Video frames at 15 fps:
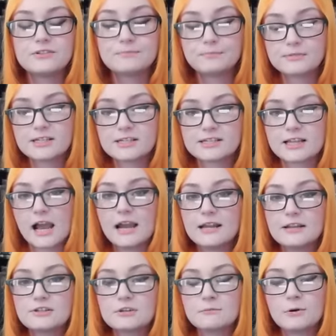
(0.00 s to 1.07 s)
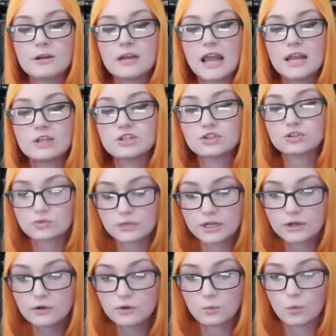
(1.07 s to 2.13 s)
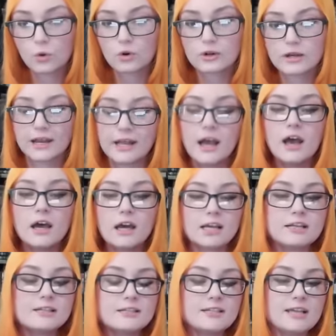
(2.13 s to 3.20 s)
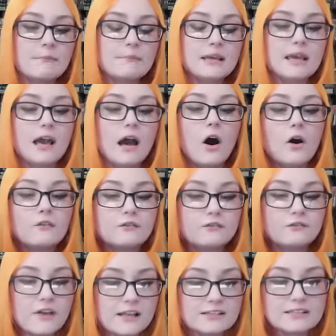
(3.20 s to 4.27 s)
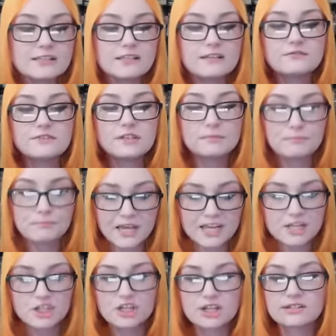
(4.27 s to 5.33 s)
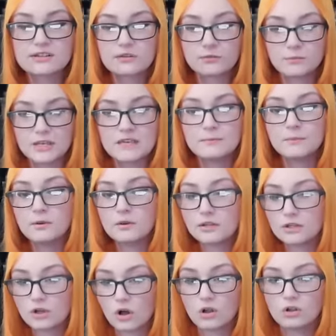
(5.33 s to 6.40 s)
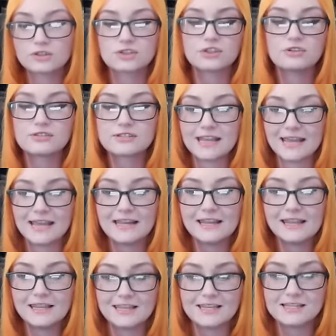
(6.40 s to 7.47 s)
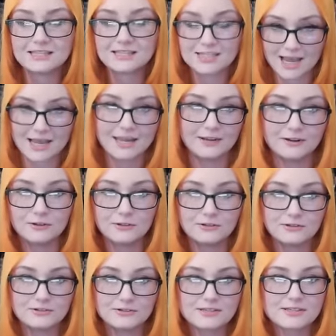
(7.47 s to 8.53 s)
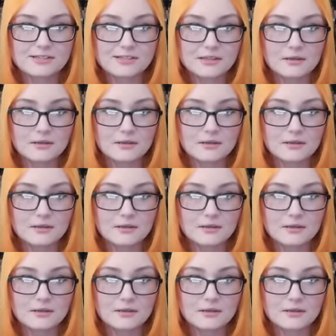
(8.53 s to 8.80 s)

decided to put a trigger warning condemning offensive depictions of people and cultures in these titles.